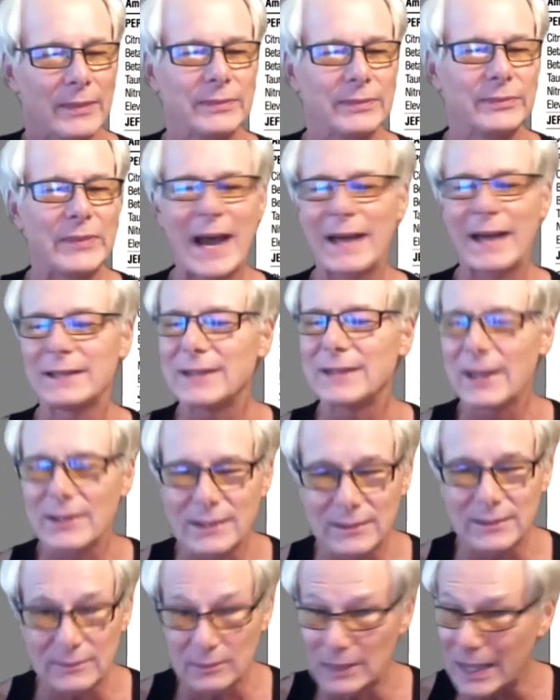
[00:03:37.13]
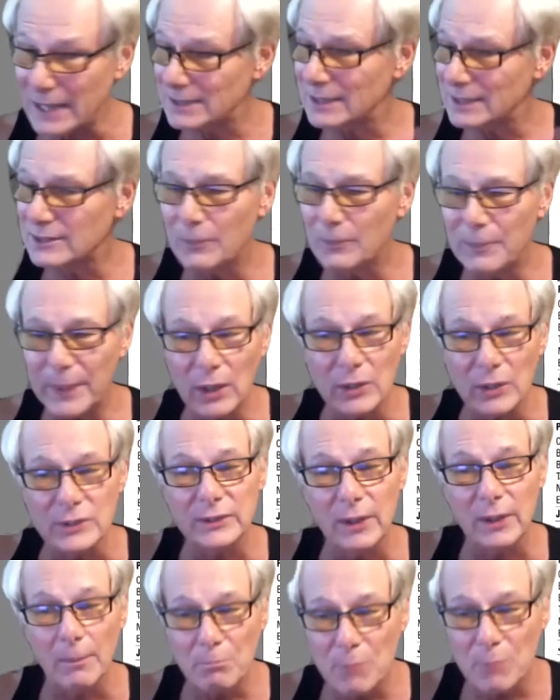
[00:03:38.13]
That disappears
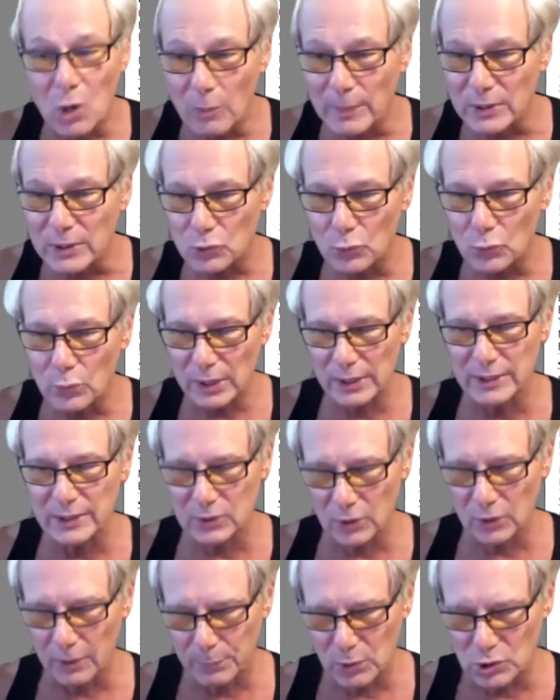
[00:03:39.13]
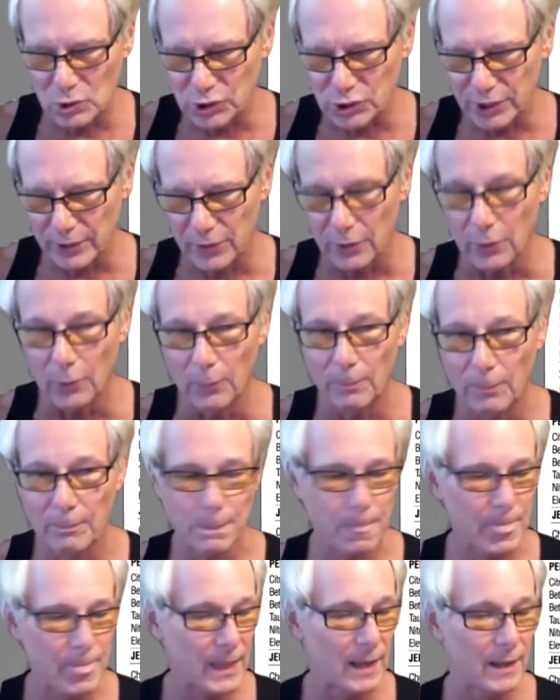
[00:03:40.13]
the moment you really start pushing, though.
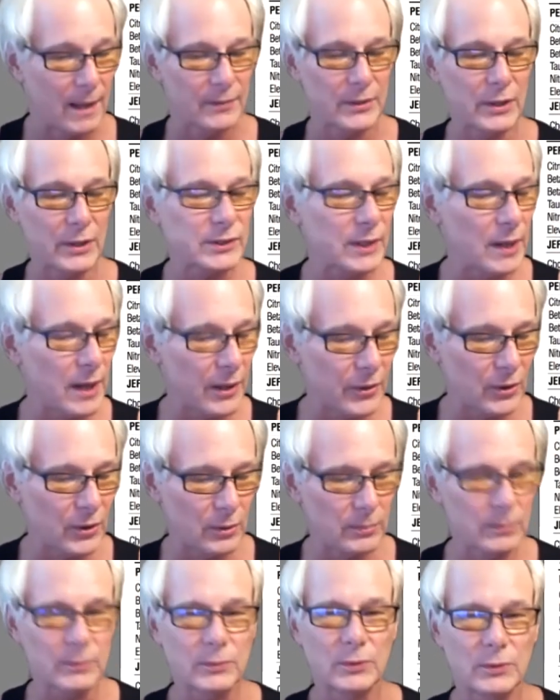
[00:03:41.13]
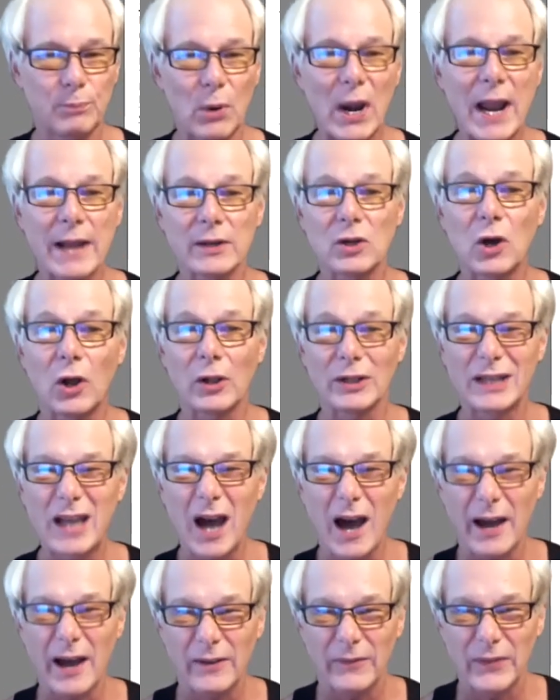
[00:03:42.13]
There's another brand called
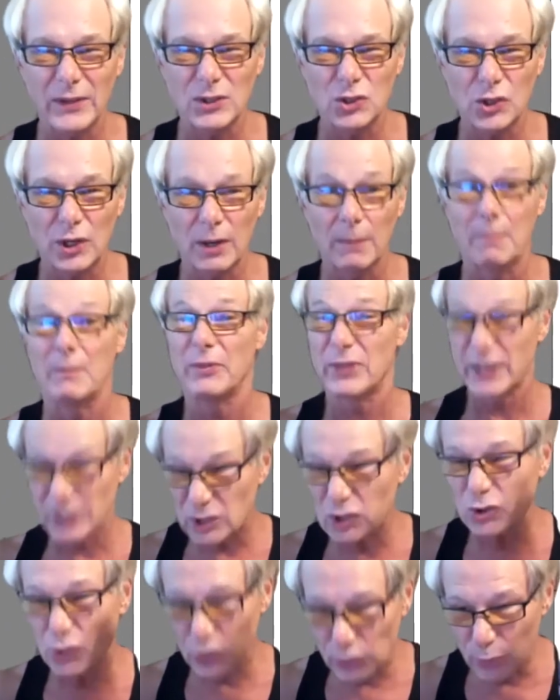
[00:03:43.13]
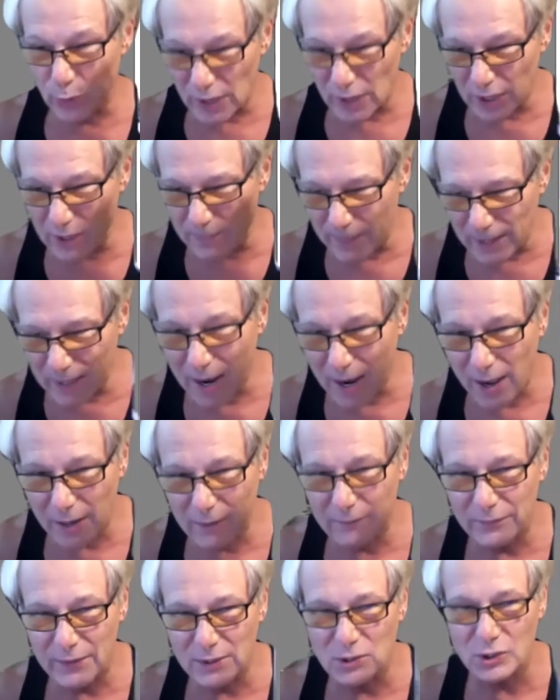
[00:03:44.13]
God of the Gym. This should really be God
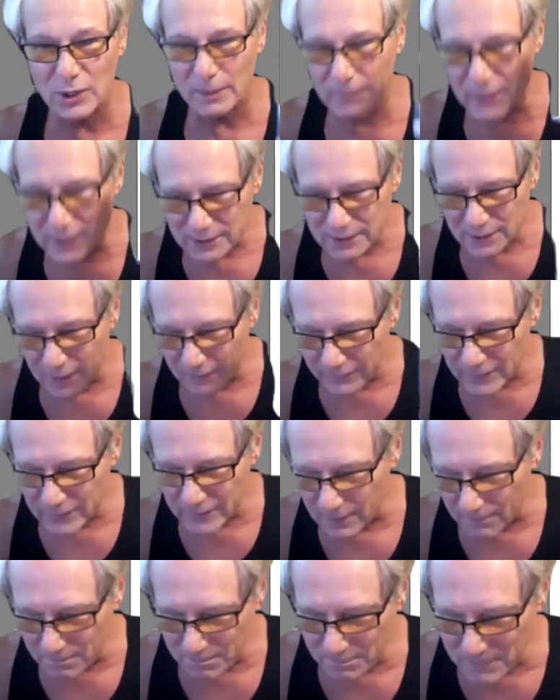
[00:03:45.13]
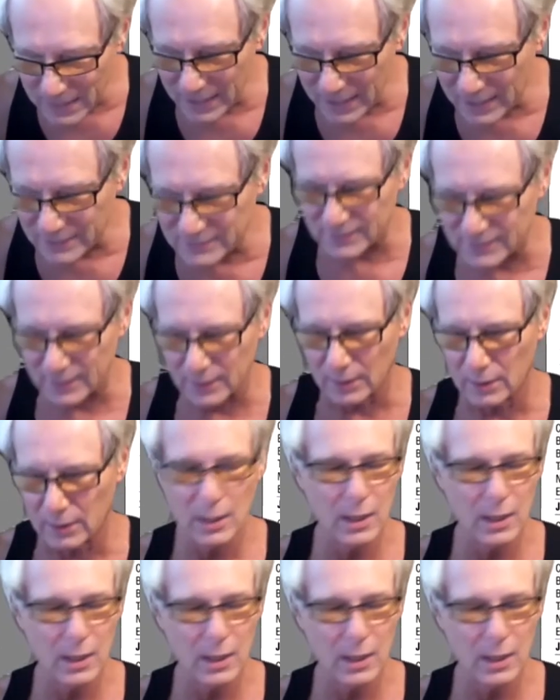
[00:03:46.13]
of the Gym. This stuff is amazing.